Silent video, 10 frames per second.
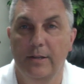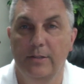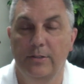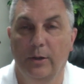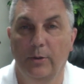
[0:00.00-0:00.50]

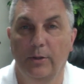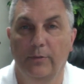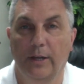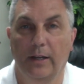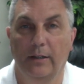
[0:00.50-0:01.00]
So you've
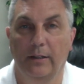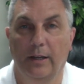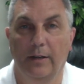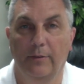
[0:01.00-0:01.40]
got a lot of